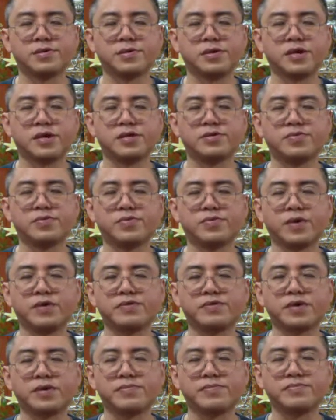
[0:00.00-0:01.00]
and to
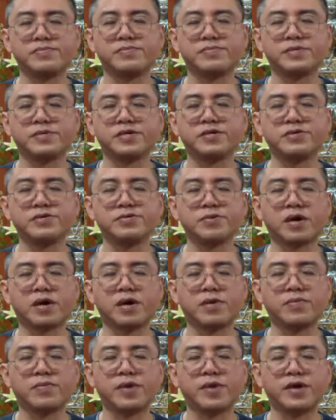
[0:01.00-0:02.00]
welcome into
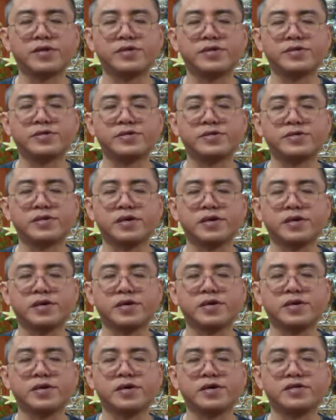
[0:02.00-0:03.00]
our awareness
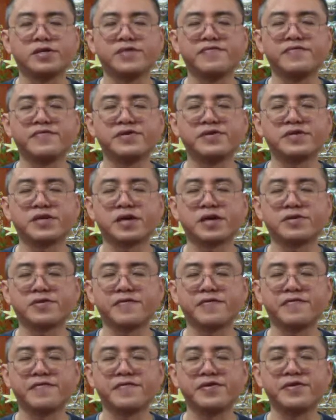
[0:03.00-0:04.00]
a different set
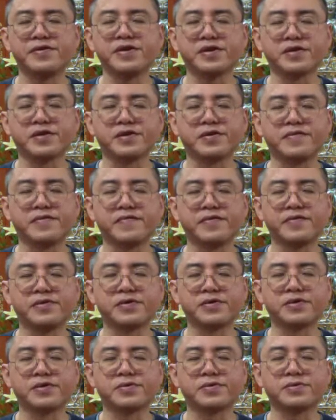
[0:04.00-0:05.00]
of feeling, a
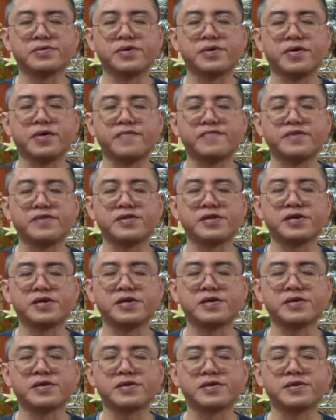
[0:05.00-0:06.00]
feeling of
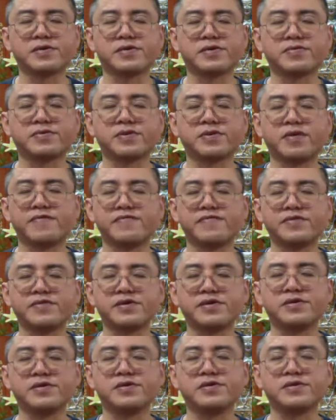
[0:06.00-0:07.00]
softening, of
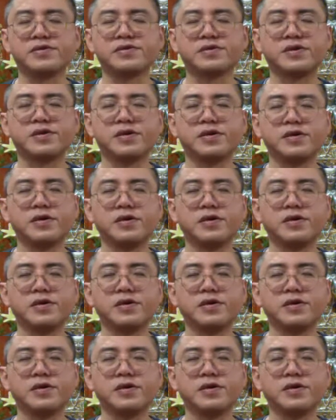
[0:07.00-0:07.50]
softness,